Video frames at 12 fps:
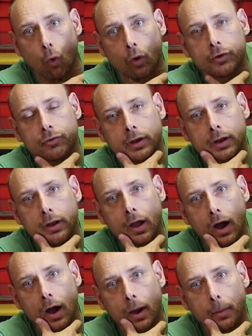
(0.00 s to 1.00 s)
Origin
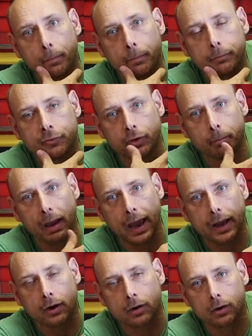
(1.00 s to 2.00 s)
gym
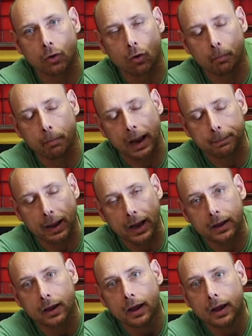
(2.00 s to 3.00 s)
bag or backpack,